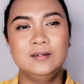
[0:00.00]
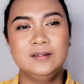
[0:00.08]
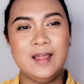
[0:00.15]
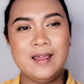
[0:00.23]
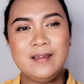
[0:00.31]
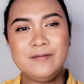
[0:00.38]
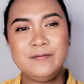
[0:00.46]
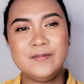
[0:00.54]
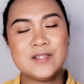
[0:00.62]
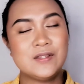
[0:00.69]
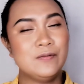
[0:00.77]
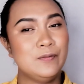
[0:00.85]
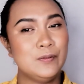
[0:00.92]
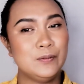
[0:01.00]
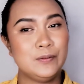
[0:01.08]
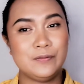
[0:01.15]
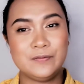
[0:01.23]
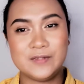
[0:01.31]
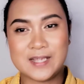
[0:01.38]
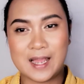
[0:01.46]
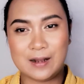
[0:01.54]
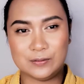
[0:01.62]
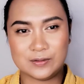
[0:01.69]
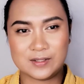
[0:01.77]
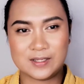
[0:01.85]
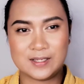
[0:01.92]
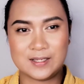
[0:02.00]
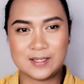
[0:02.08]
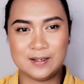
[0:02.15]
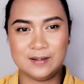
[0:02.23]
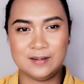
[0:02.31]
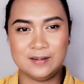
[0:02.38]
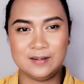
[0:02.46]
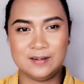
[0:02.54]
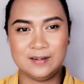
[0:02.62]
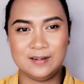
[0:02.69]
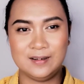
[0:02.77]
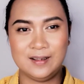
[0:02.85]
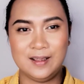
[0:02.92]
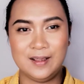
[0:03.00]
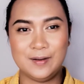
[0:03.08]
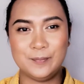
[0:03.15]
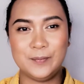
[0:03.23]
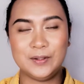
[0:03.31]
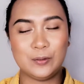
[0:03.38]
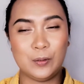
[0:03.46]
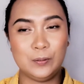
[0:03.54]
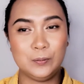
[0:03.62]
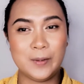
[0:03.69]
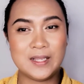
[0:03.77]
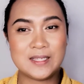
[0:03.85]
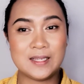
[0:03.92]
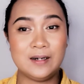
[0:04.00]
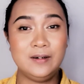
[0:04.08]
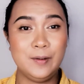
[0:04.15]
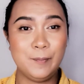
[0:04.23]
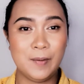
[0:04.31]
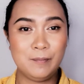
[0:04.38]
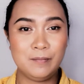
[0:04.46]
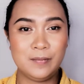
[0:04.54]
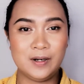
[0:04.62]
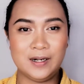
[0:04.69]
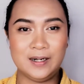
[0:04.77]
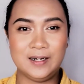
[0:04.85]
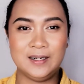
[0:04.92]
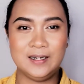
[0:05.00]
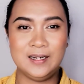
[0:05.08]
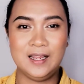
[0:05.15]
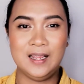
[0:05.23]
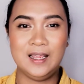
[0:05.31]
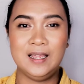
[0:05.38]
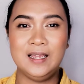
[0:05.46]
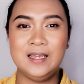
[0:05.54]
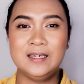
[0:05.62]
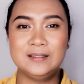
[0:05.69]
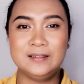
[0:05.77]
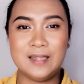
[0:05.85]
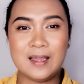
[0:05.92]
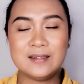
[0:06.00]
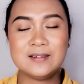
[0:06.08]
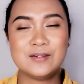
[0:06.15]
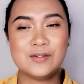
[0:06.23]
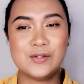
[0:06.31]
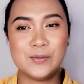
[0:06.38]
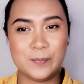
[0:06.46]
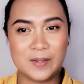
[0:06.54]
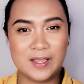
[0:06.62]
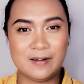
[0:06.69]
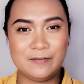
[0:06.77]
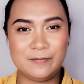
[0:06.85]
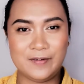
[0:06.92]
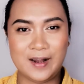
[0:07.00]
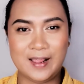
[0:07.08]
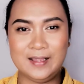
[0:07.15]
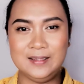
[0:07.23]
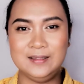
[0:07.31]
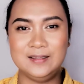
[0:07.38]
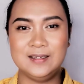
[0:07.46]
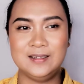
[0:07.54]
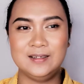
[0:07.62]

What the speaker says: Life is full of doubts, but always remember not to be afraid.